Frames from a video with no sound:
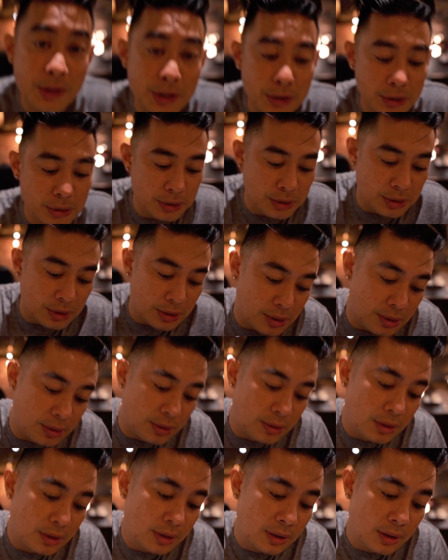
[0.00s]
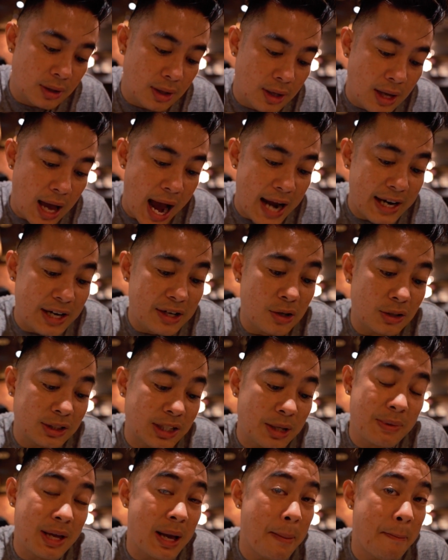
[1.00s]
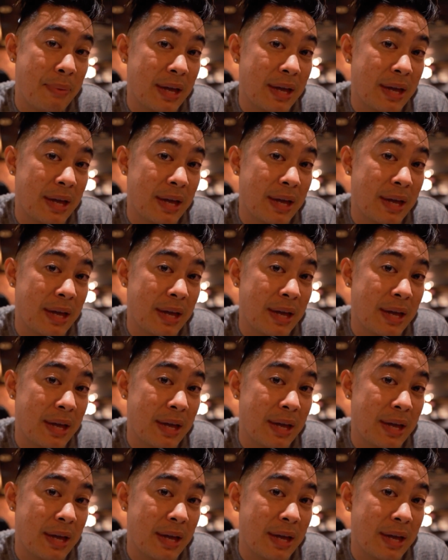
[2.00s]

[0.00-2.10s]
with yuzu. I didn't know it's gonna be a